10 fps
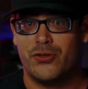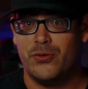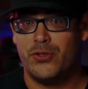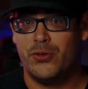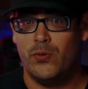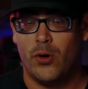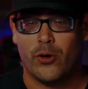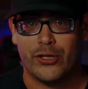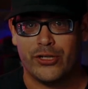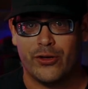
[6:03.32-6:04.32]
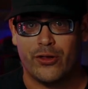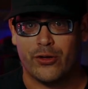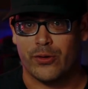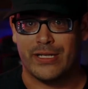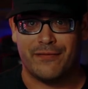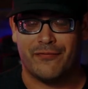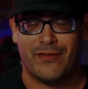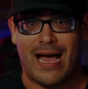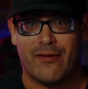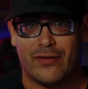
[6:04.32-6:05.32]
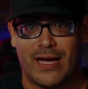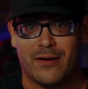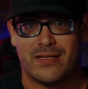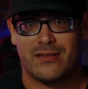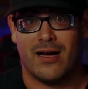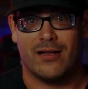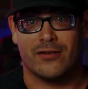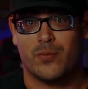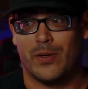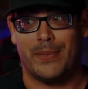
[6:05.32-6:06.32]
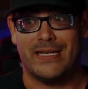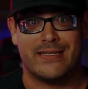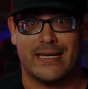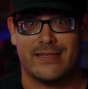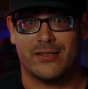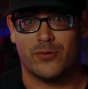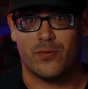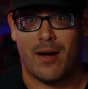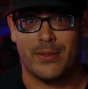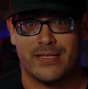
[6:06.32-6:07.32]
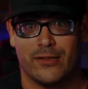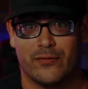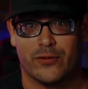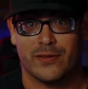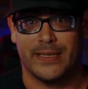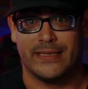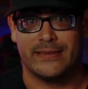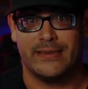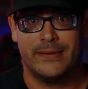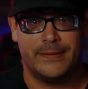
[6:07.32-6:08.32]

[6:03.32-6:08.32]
to $235,000 when PCSing to Robins Air Force Base.